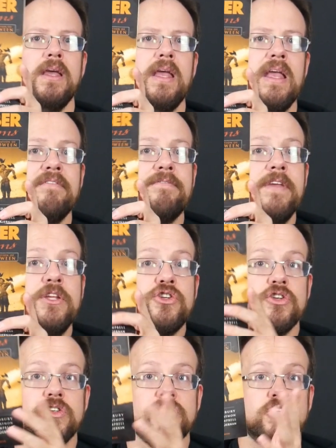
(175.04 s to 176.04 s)
It
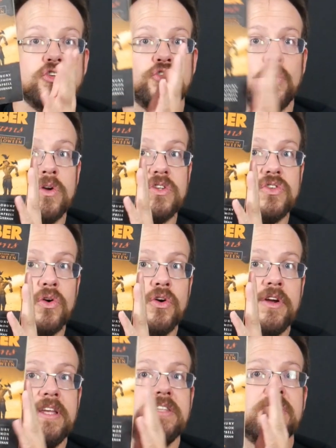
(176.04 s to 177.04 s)
features short
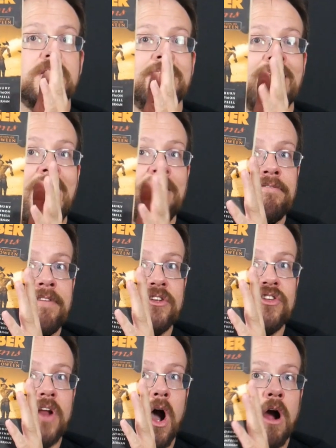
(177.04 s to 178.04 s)
stories,
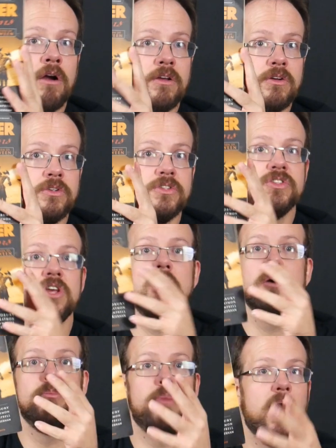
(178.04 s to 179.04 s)
non-fiction articles,
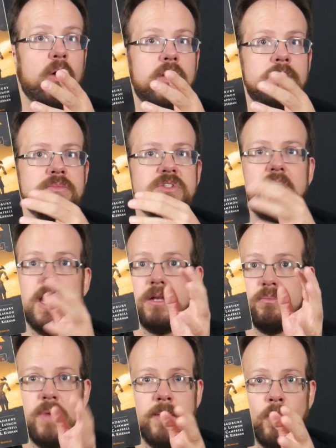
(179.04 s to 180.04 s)
poems,
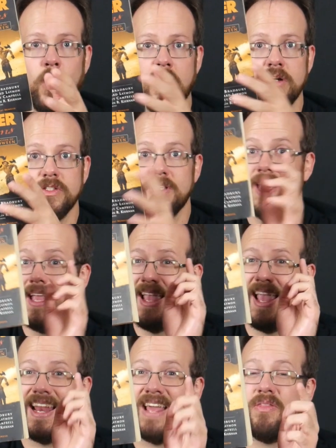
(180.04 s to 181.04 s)
and memoirs,
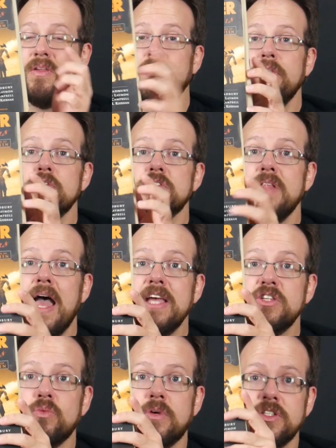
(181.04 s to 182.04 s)
and I think those
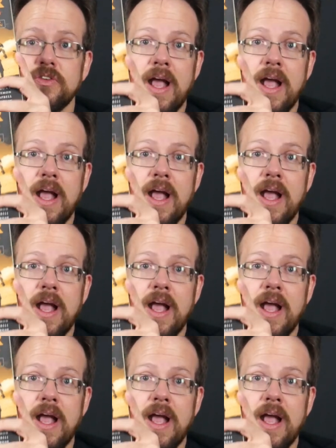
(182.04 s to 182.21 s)
last ones are